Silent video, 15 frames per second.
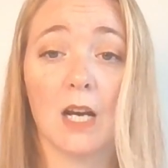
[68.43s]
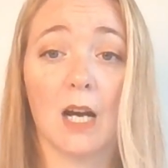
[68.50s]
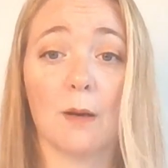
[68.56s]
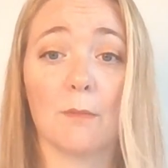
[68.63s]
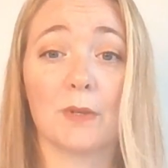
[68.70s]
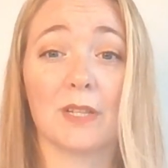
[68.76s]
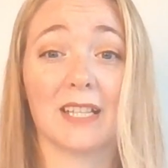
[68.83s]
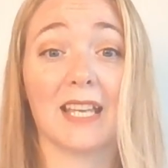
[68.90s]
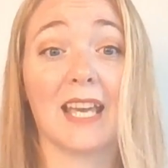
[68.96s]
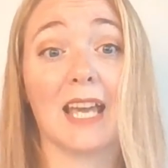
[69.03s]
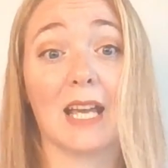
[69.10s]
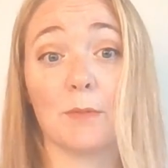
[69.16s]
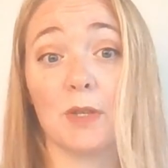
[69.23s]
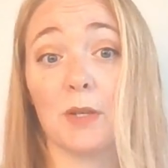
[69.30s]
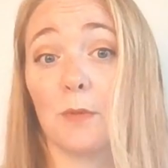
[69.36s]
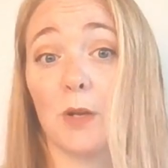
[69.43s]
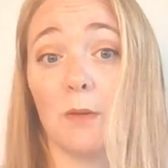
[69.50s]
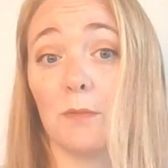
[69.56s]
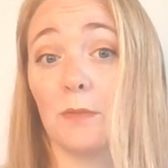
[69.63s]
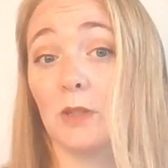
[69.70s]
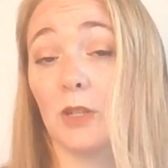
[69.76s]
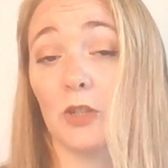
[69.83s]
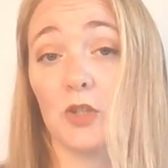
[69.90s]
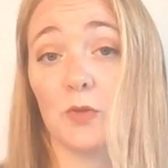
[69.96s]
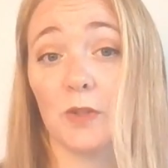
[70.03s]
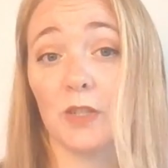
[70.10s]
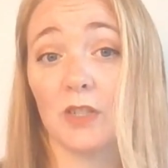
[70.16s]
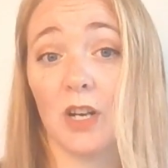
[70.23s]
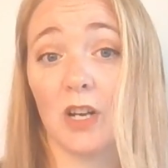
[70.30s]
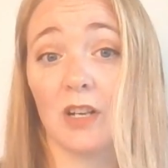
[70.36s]
but it can be a problem in large
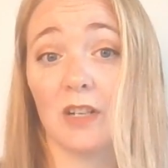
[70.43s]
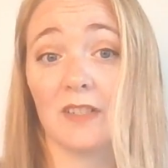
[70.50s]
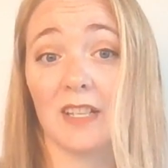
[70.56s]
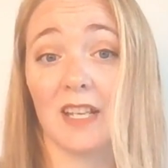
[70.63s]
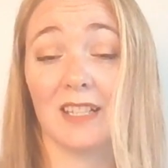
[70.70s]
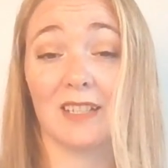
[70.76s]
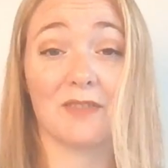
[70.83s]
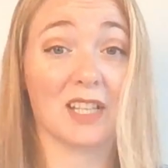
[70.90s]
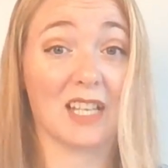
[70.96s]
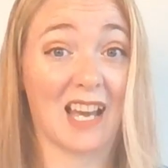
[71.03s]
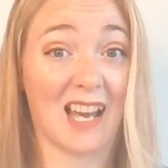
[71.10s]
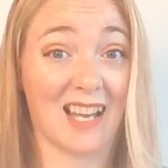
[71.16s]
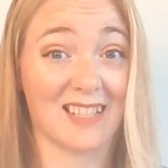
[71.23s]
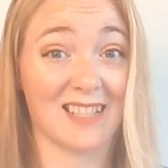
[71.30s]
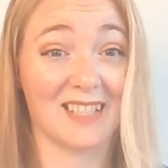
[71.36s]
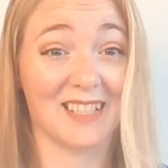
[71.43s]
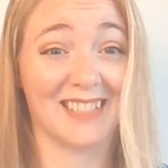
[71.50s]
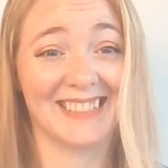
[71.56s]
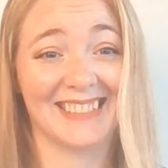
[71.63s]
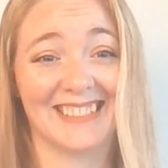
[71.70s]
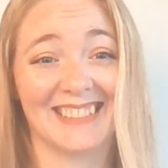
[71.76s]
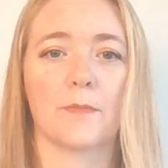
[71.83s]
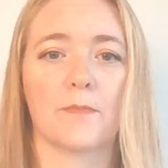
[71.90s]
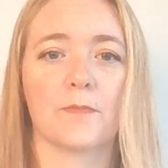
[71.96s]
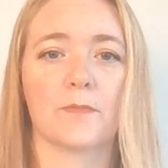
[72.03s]
breed dogs and even cats.